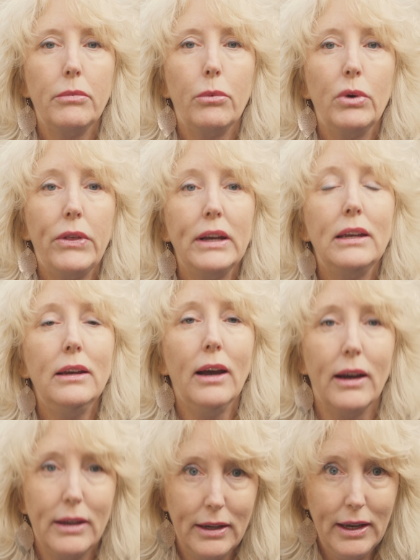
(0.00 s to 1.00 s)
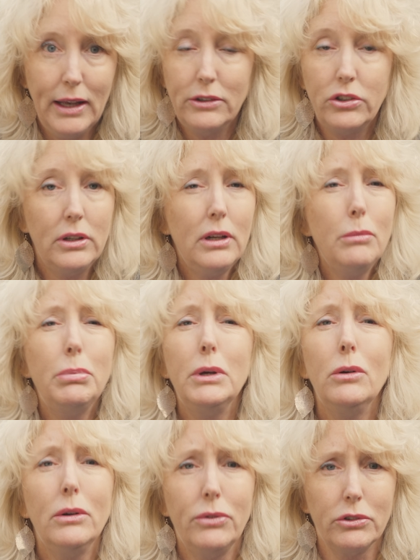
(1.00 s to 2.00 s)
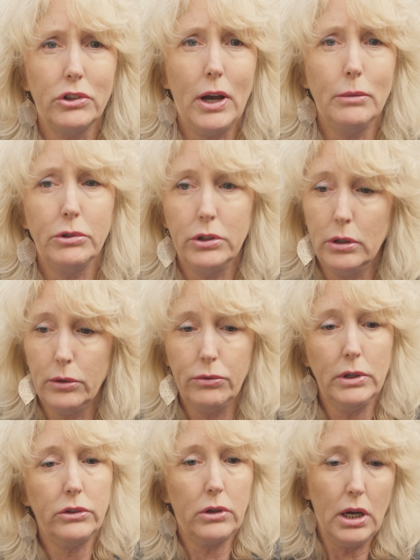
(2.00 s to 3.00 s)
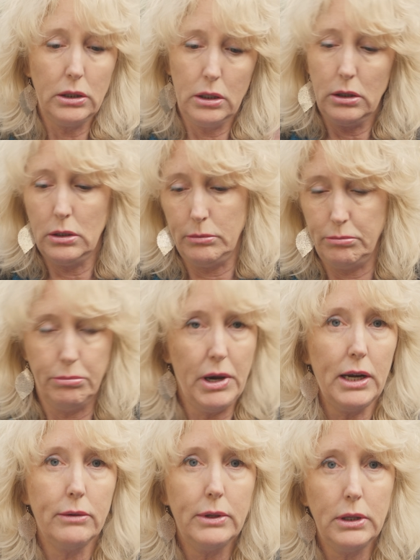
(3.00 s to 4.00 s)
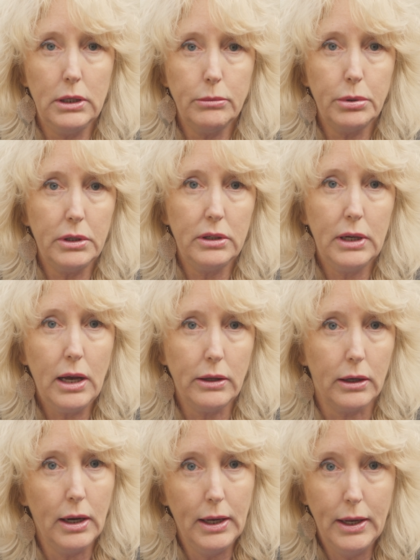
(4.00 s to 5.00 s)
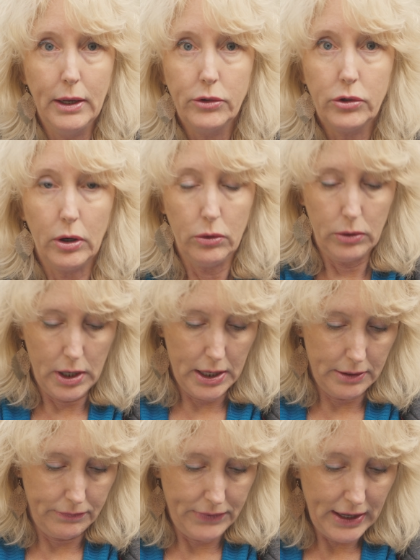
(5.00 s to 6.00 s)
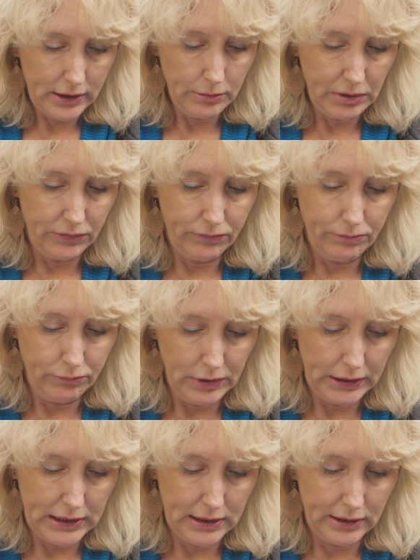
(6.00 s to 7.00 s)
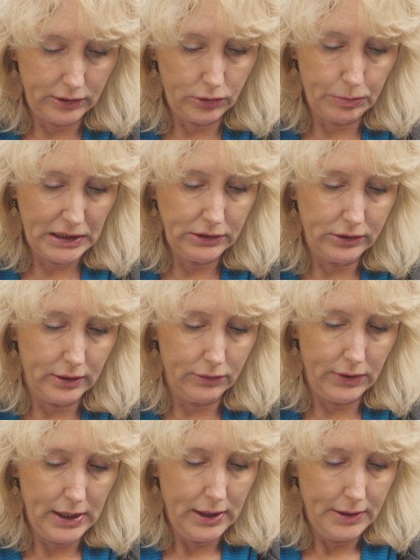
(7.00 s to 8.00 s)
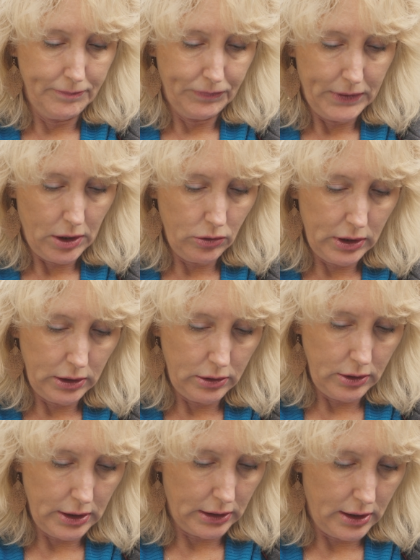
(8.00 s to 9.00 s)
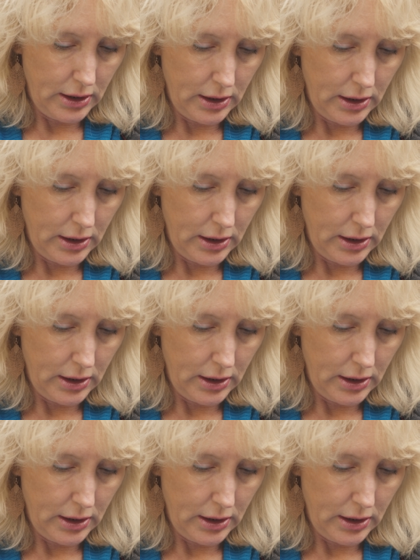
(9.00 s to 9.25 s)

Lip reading: with IKEA, and she did a beautiful job. She and her friends got there and bought everything and put it together. So that can be really inexpensive. Okay, good.